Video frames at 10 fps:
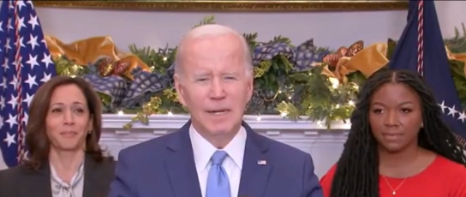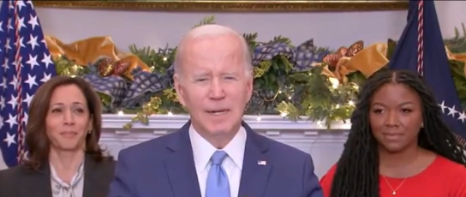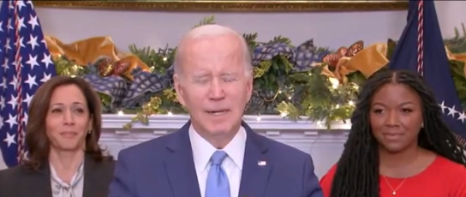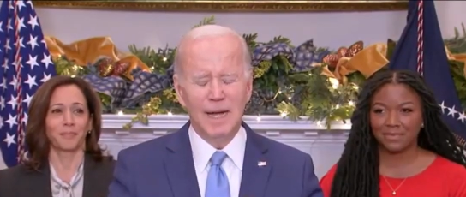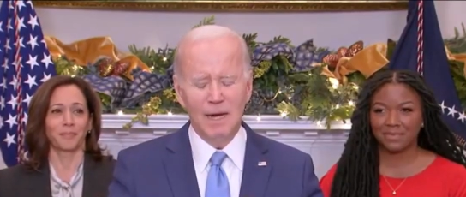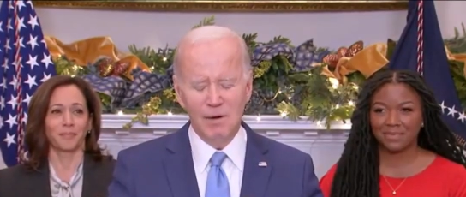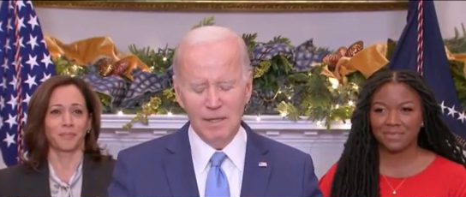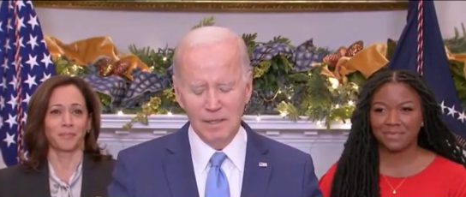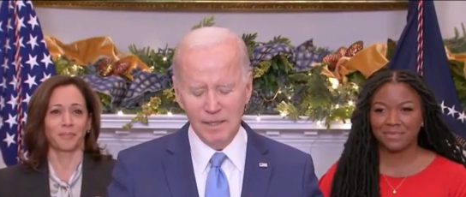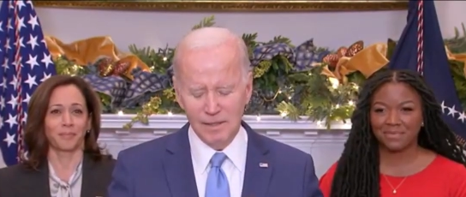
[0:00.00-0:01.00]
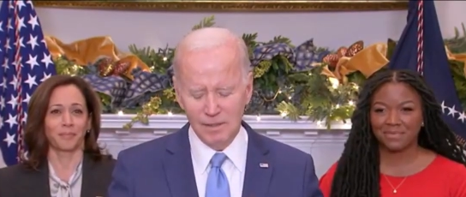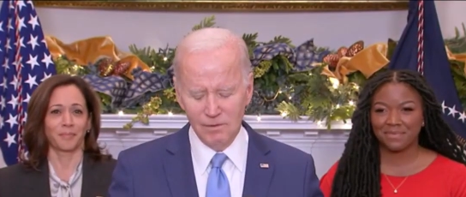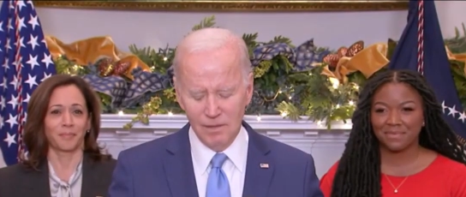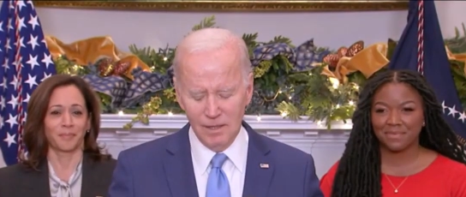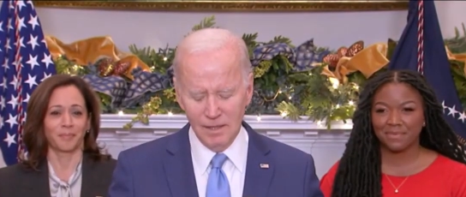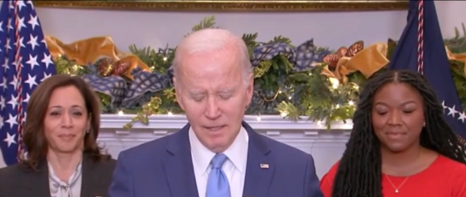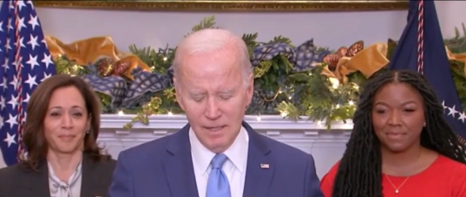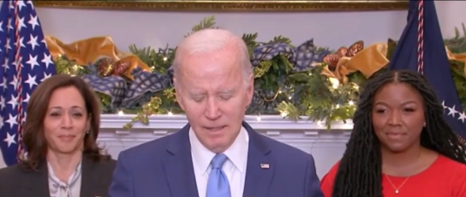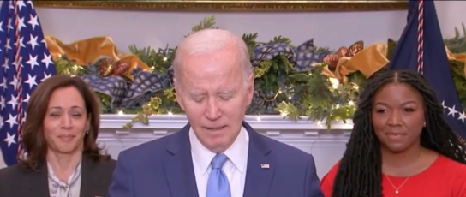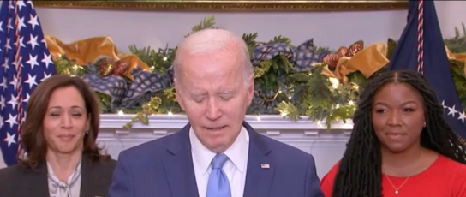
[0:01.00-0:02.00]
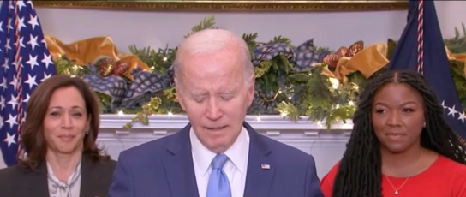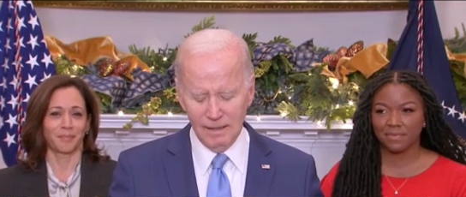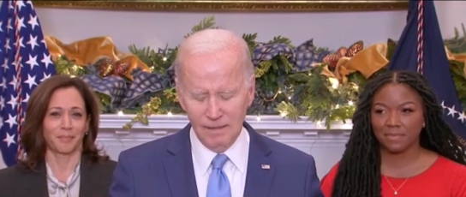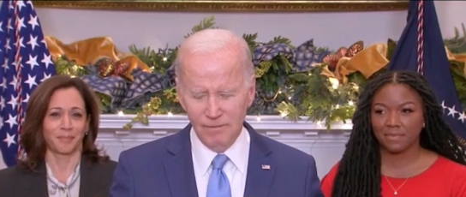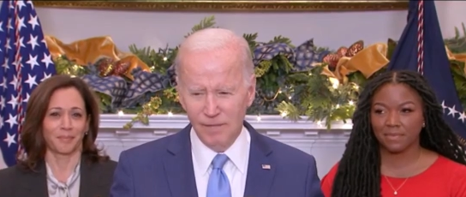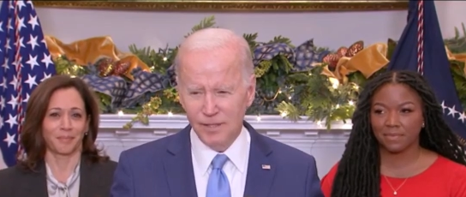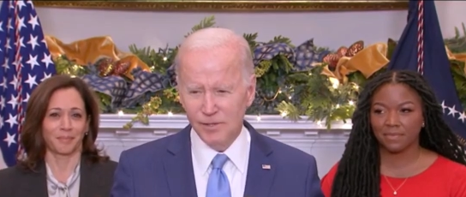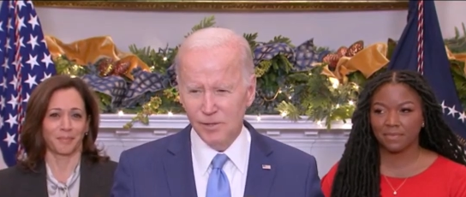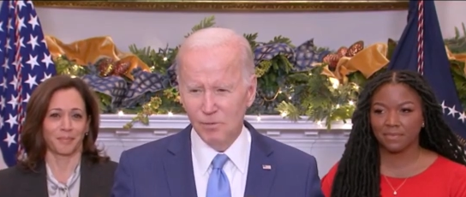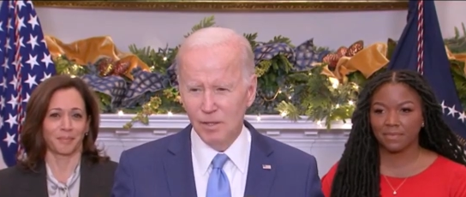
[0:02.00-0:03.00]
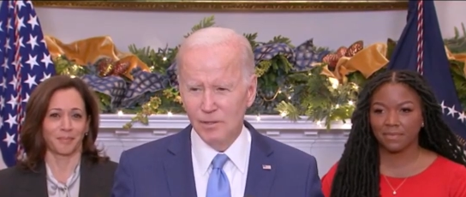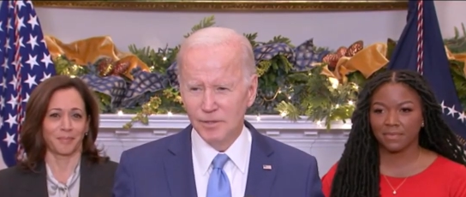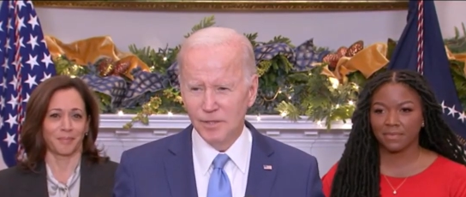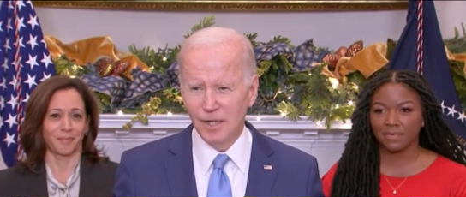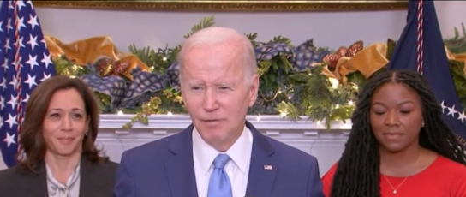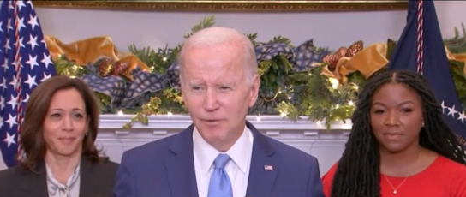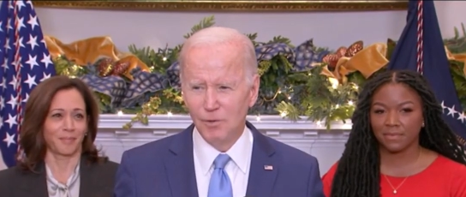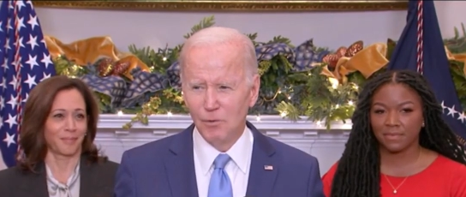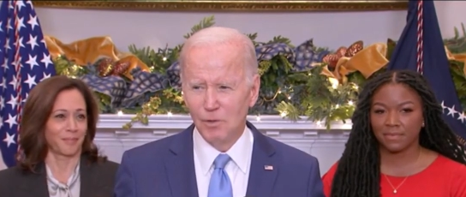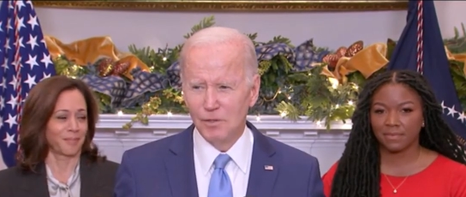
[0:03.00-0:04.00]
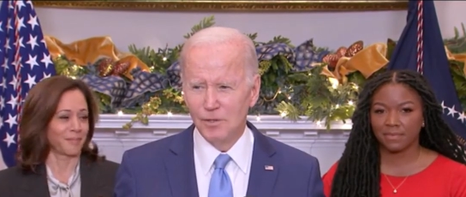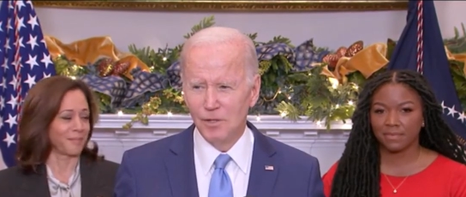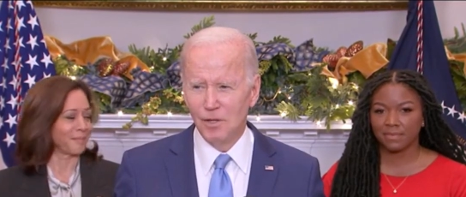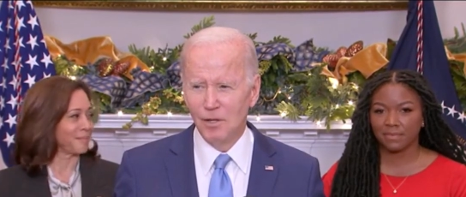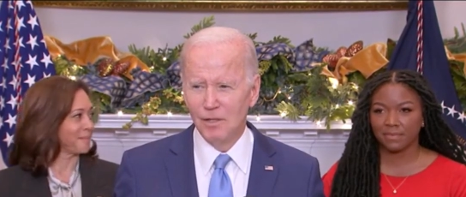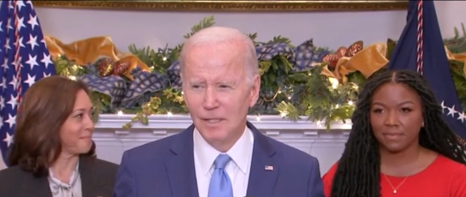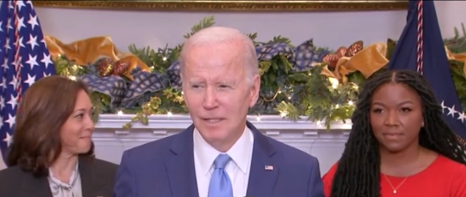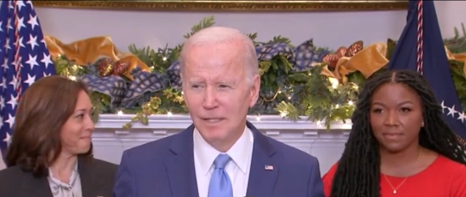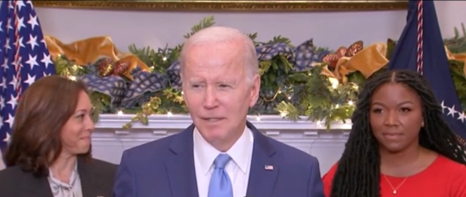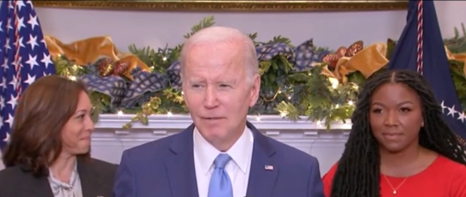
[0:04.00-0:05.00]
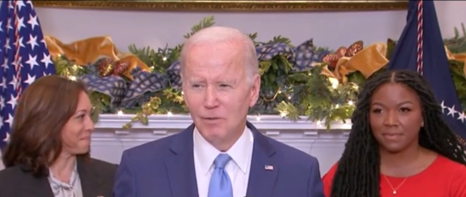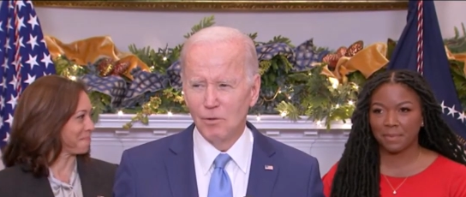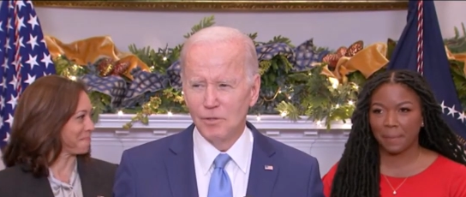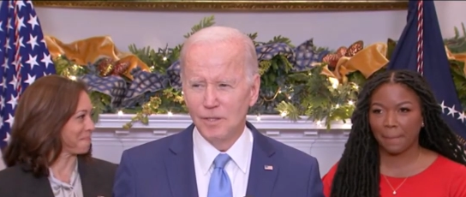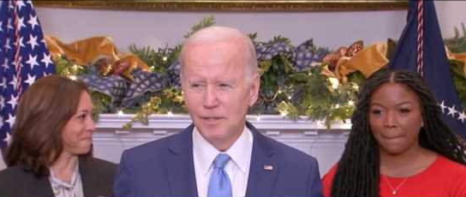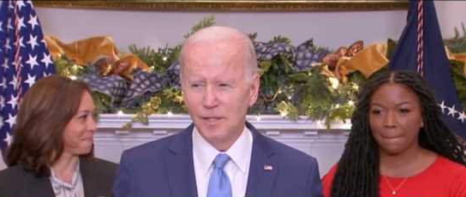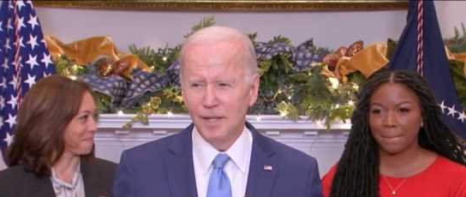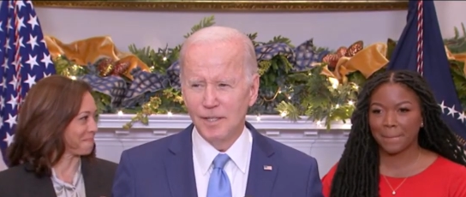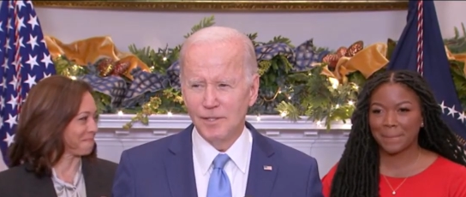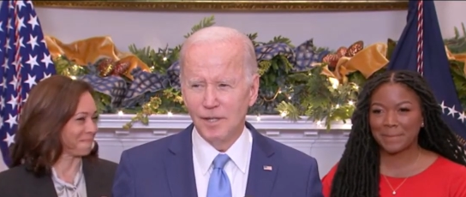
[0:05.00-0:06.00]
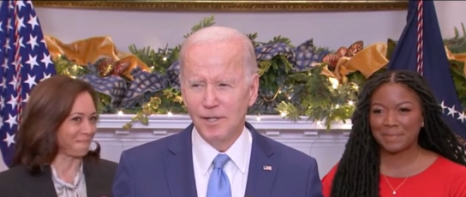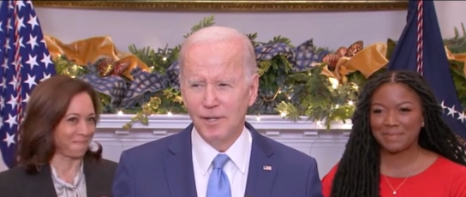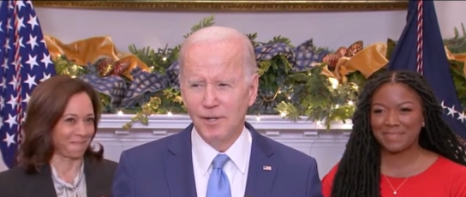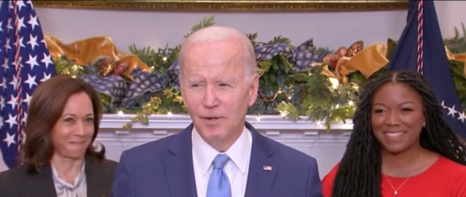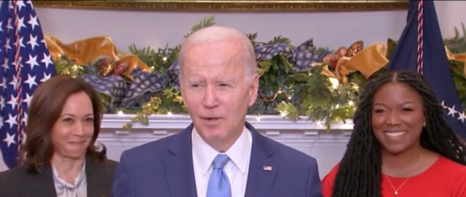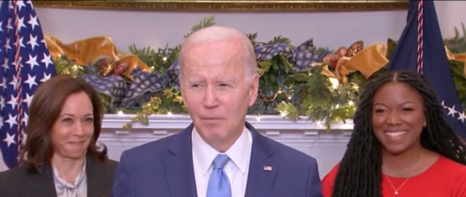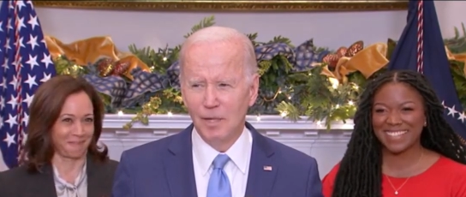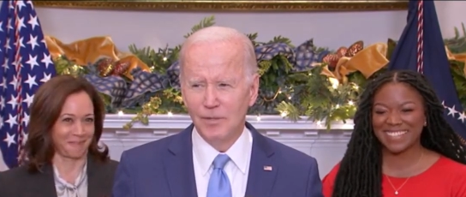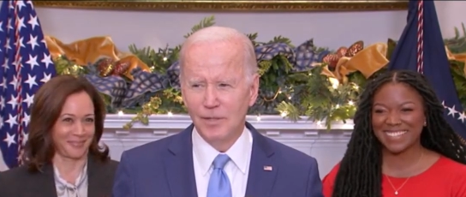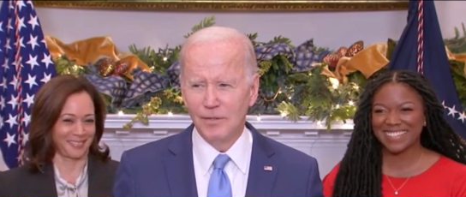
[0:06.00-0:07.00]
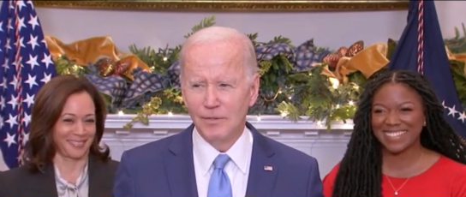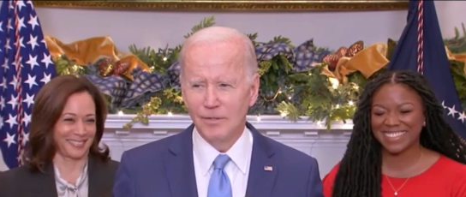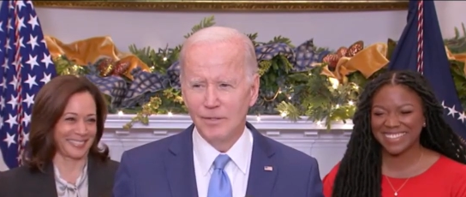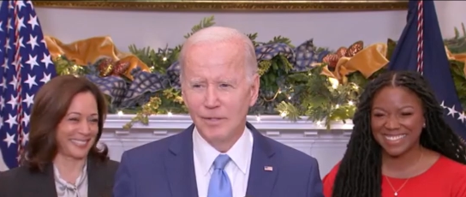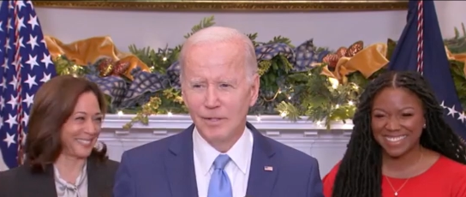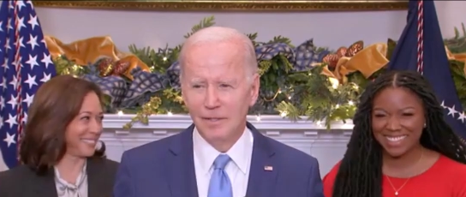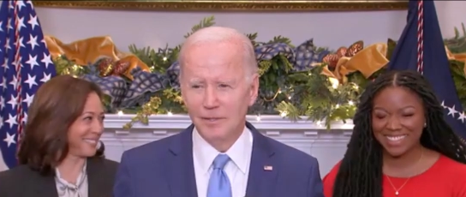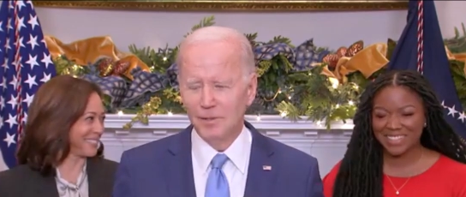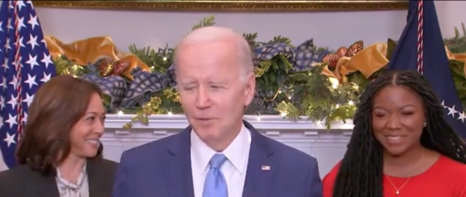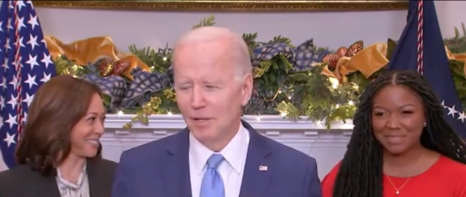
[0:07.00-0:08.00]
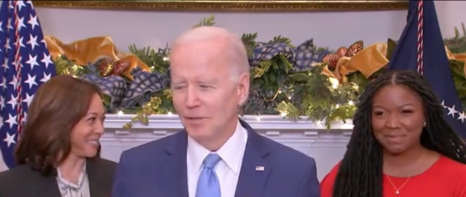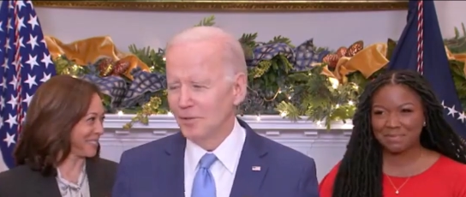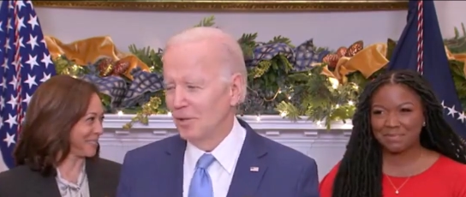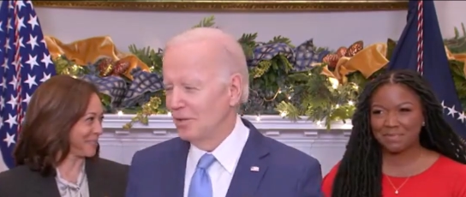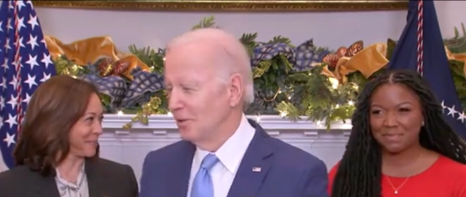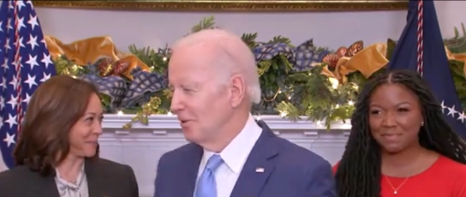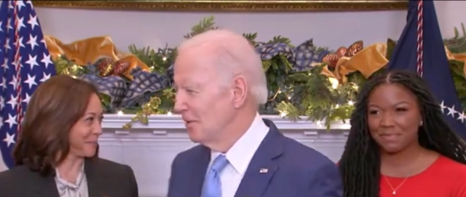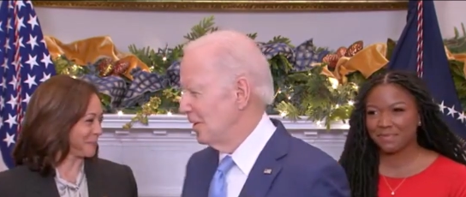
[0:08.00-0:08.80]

Speaker 1: And now I'd like to uh, uh, invite Cherelle to say a few words to you all. Of course, she's not excited at all about this. Cherelle, it's all yours,